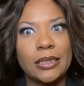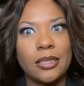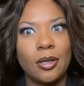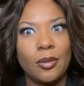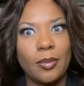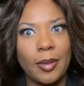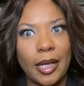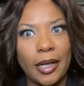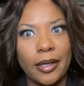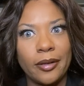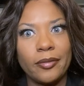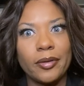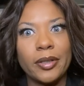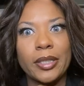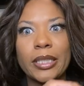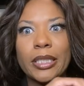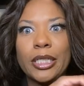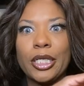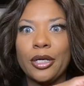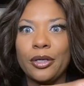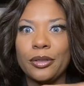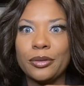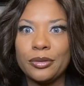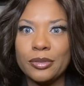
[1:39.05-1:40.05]
nobody really
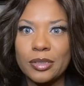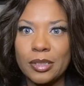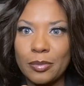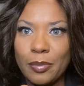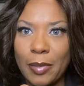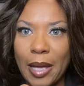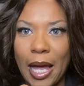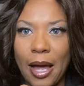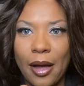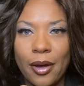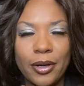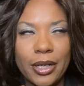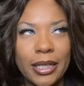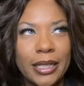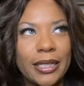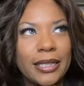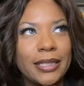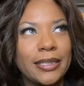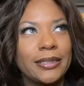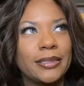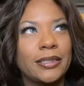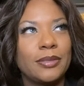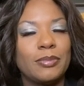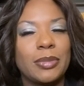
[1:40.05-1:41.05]
knows about
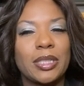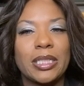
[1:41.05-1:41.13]
it,